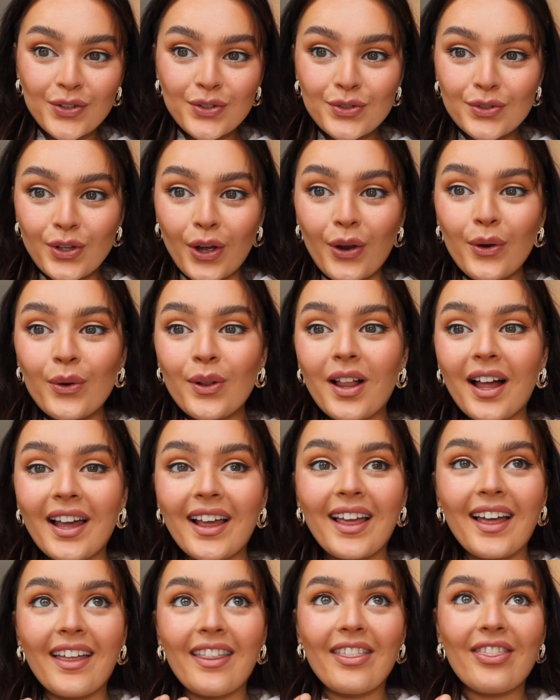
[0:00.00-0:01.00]
so
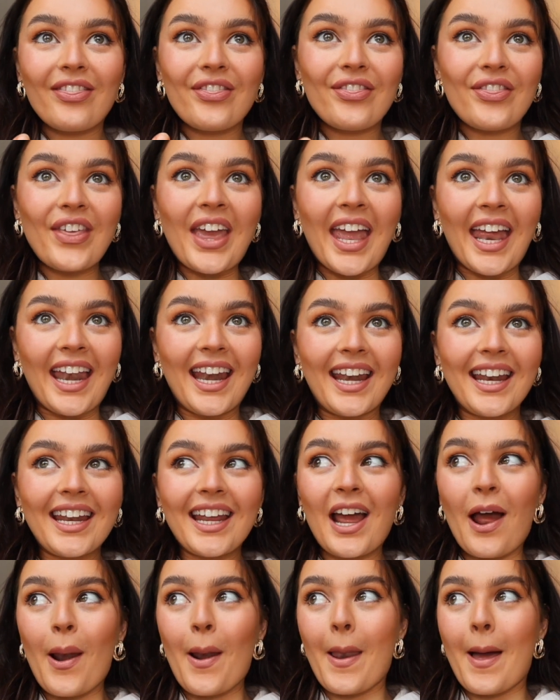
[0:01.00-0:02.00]
like thin
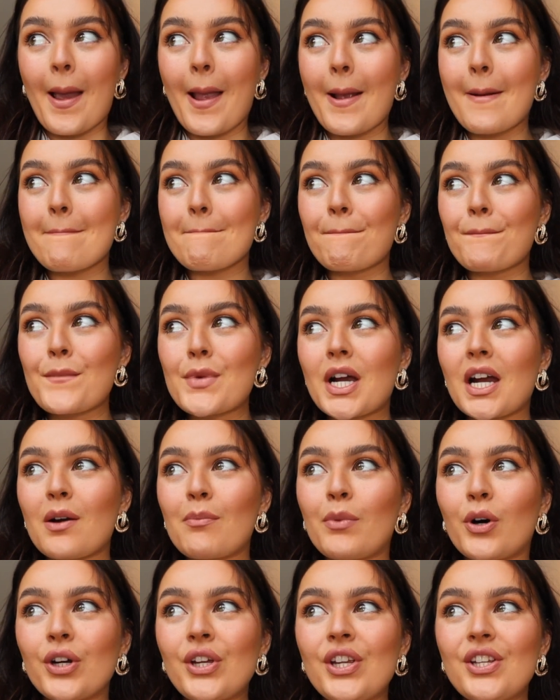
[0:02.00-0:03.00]
and like
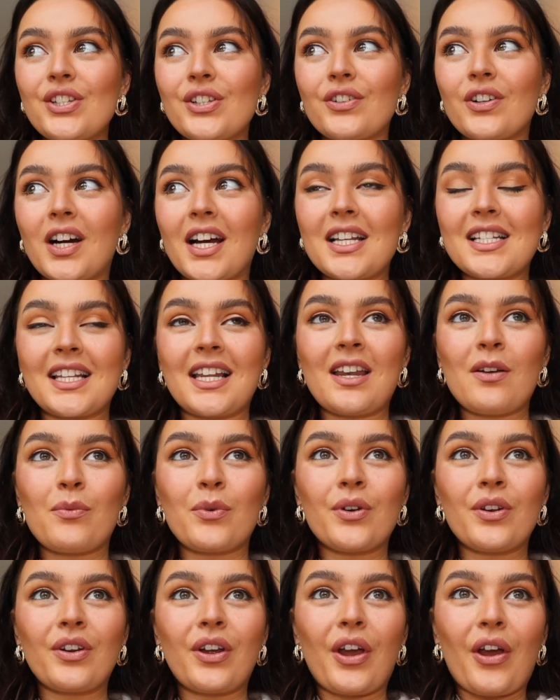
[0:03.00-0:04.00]
moisturising. It
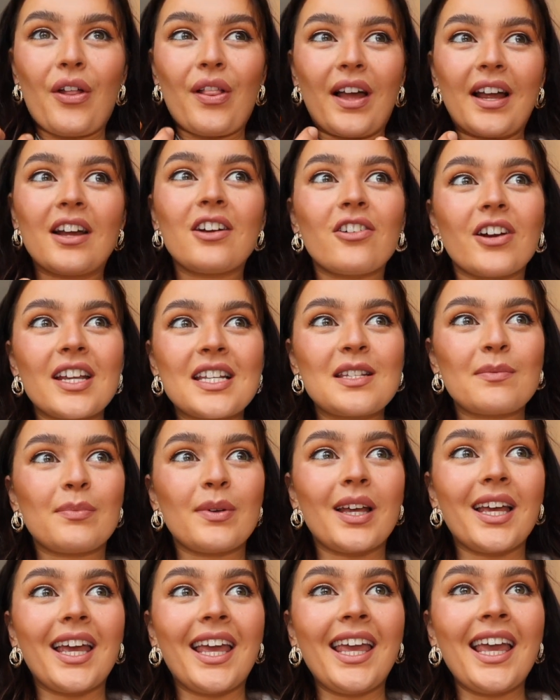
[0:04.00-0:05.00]
wouldn't go like
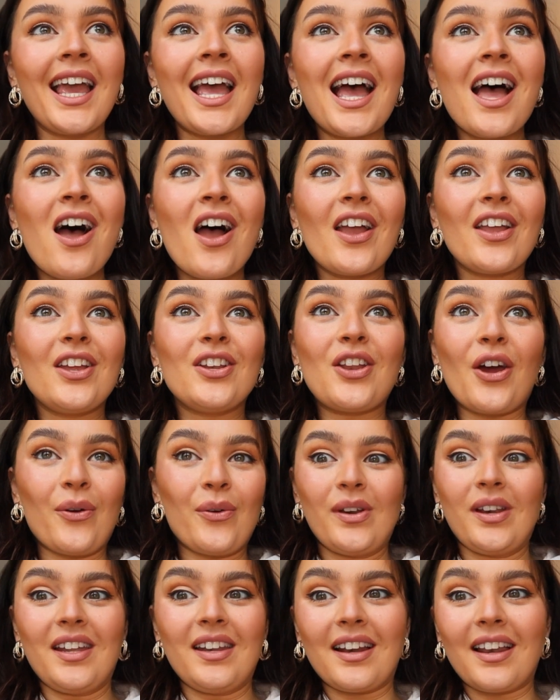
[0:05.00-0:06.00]
crispy. You
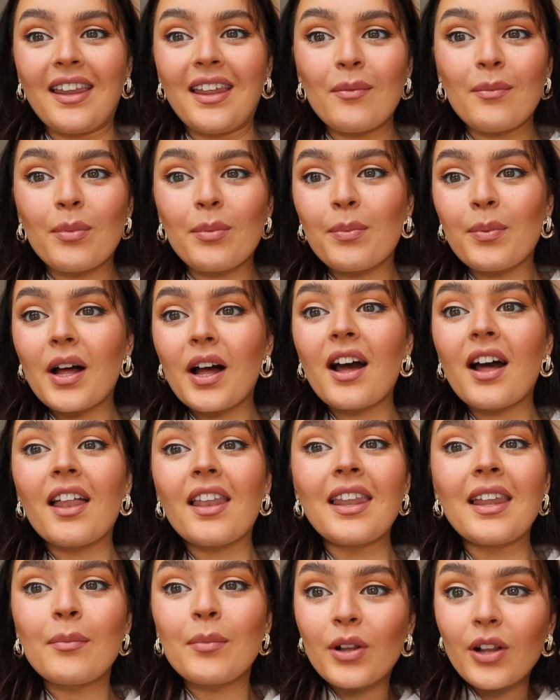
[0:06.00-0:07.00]
don't need a lip
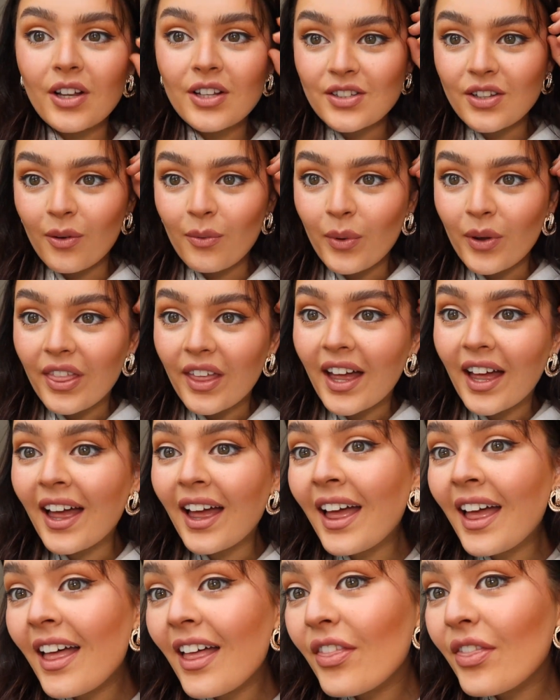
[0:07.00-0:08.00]
gloss on with it.
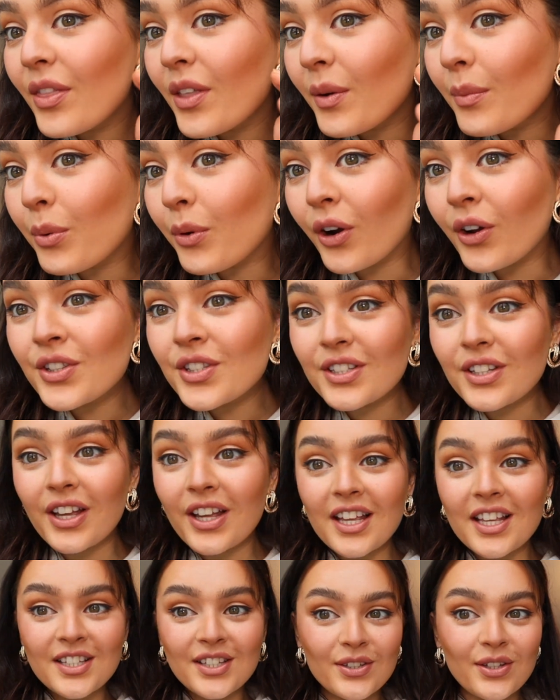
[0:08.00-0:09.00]
The
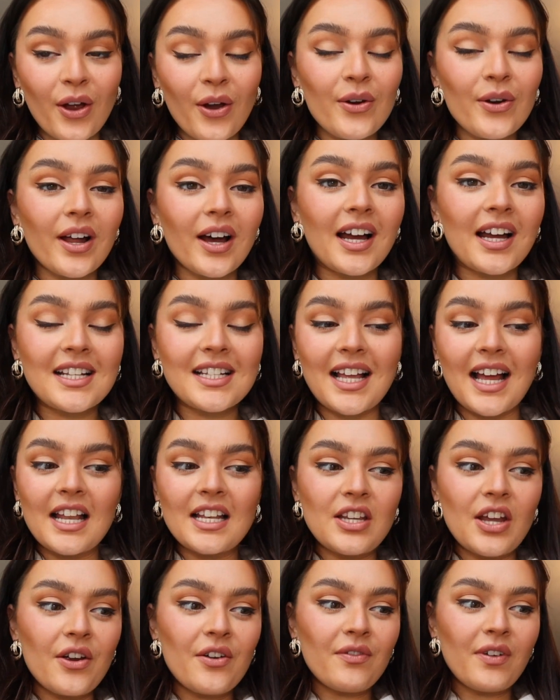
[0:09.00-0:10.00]
bronzer is so nice. I
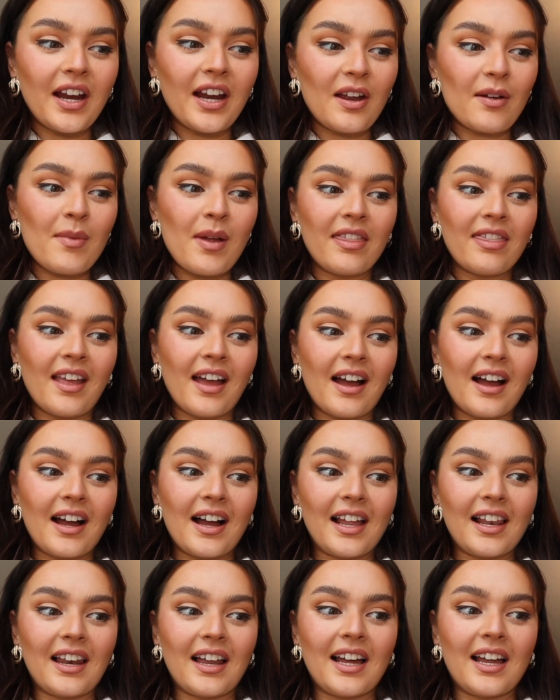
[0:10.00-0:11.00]
don't recommend the
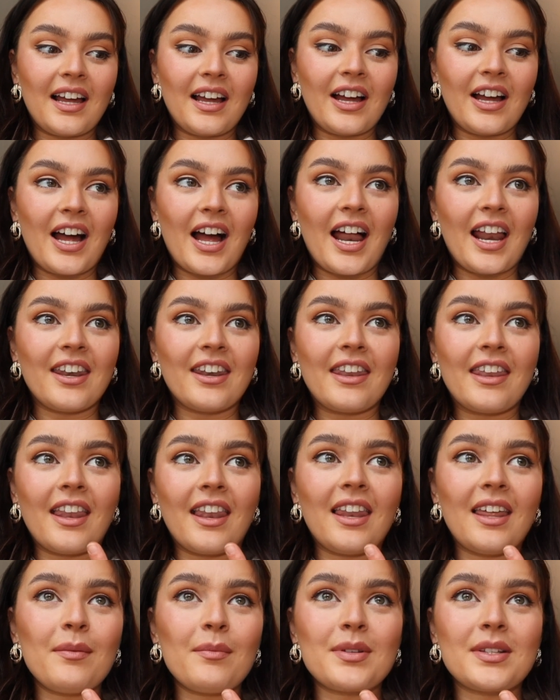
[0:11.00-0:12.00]
highlighter, and the
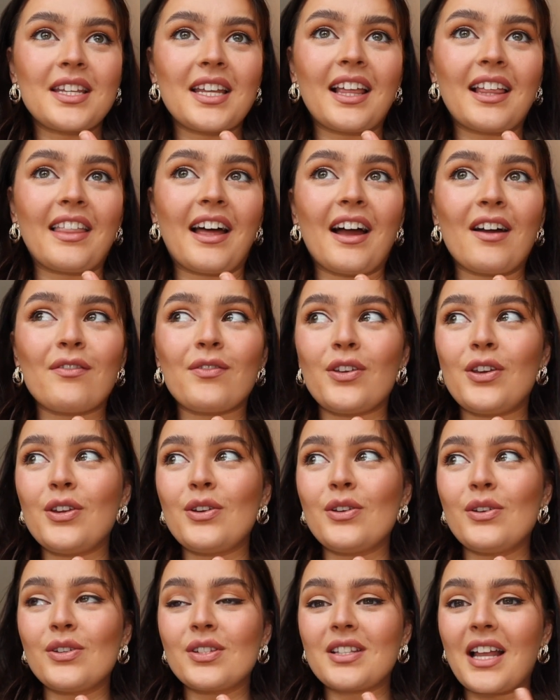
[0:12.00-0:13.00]
lipstick that I've
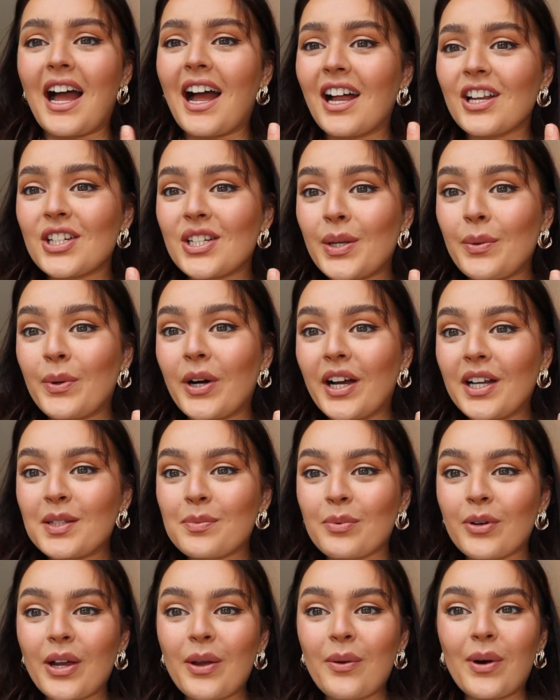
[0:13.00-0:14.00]
used actually works
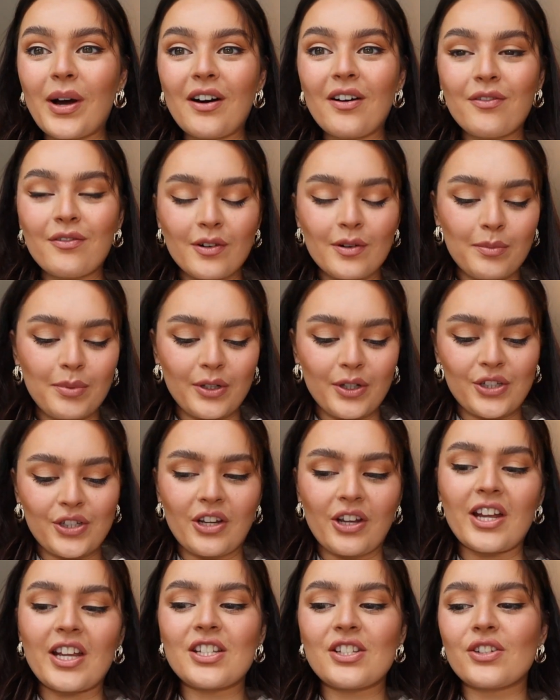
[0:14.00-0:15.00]
pretty well for a
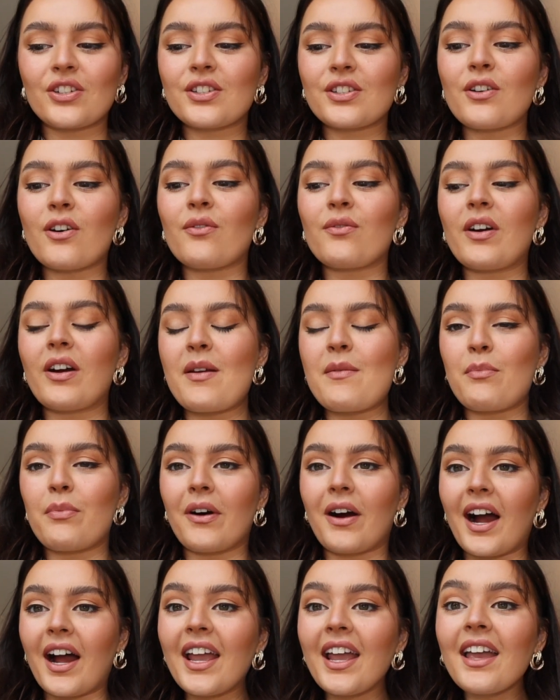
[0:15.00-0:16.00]
blusher. It's just not very
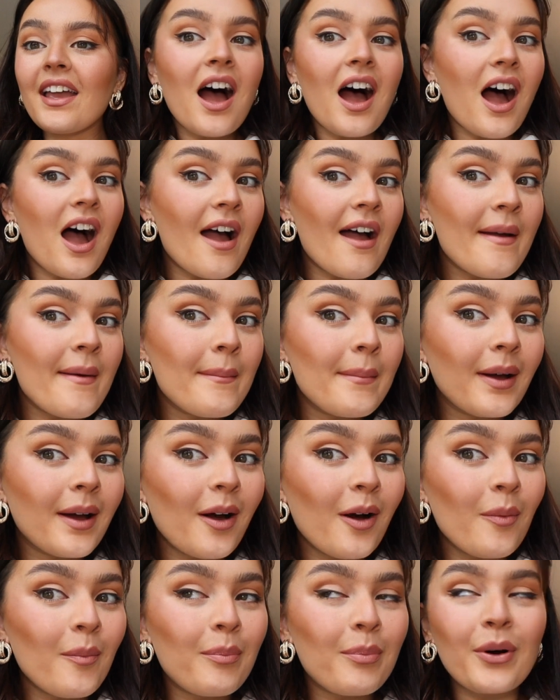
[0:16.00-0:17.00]
bright.
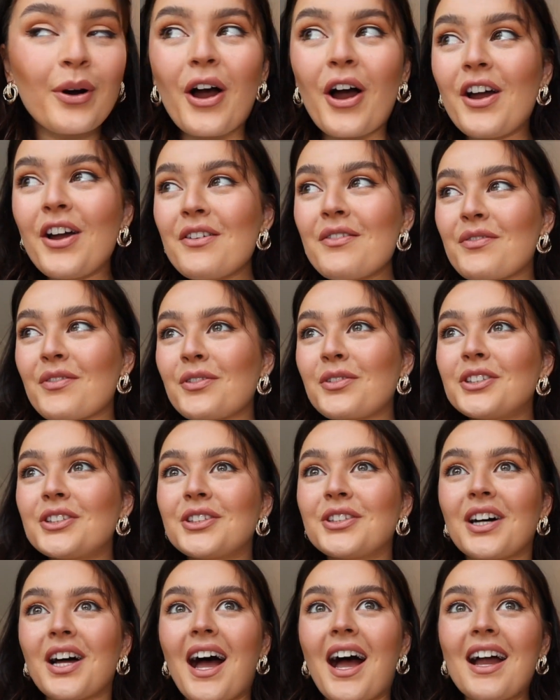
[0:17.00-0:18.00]
But
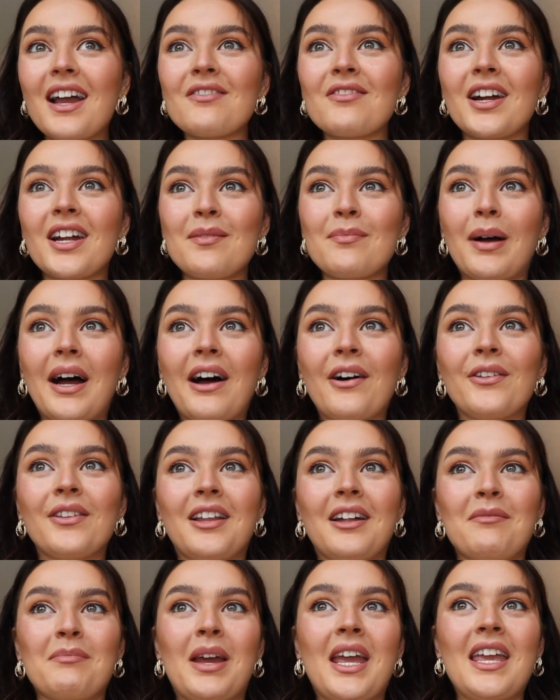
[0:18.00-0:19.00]
overall, I rate
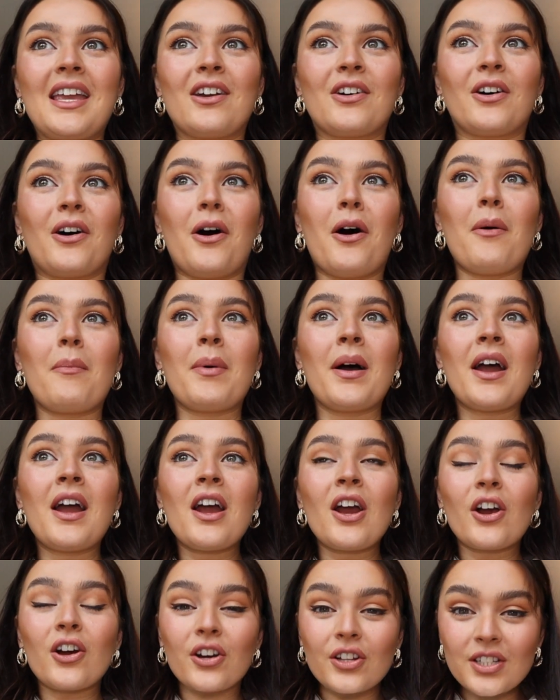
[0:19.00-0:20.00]
Poundland makeup,
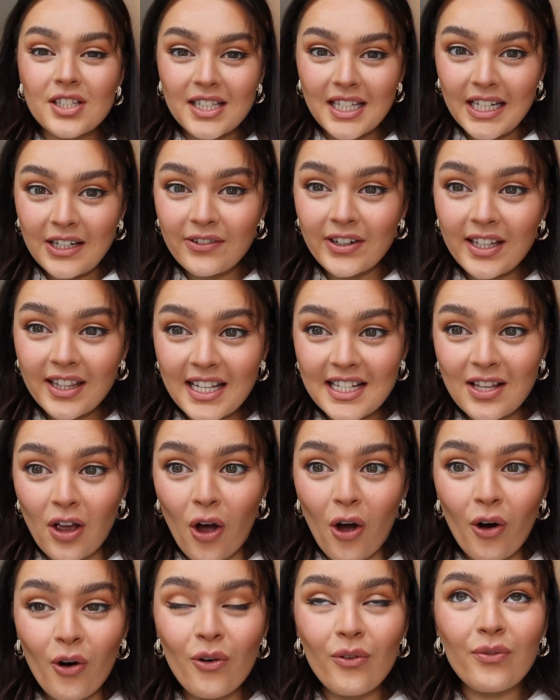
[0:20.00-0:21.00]
considering this
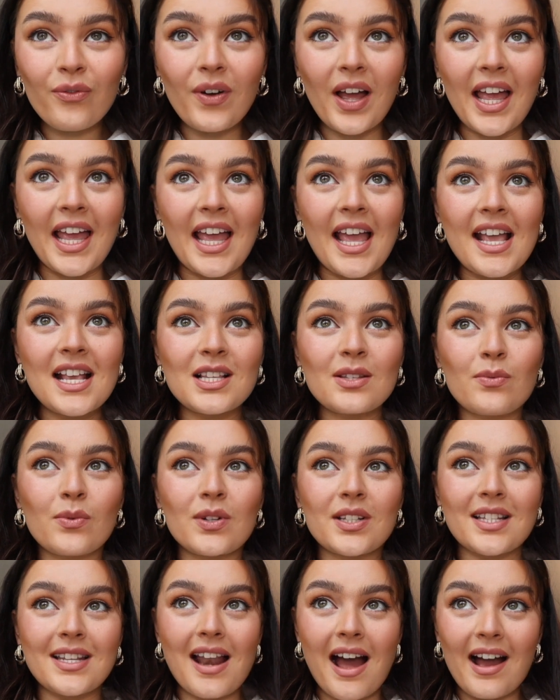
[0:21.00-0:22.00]
whole face
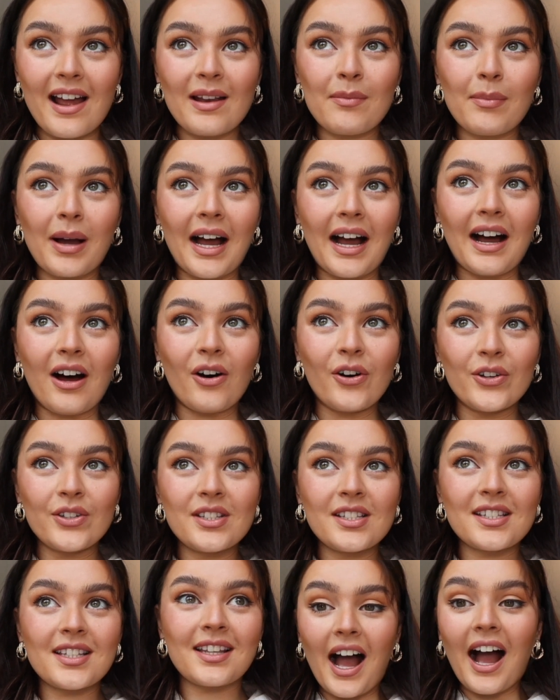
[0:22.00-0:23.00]
was
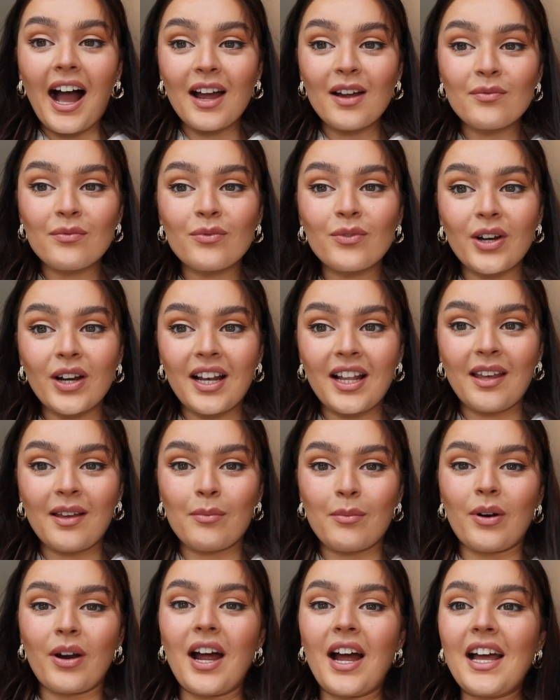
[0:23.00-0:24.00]
£9, I'm really
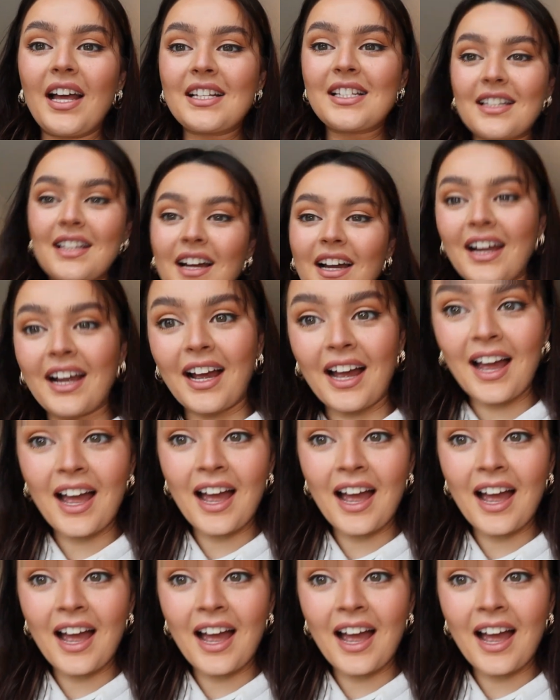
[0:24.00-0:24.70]
impressed. Like,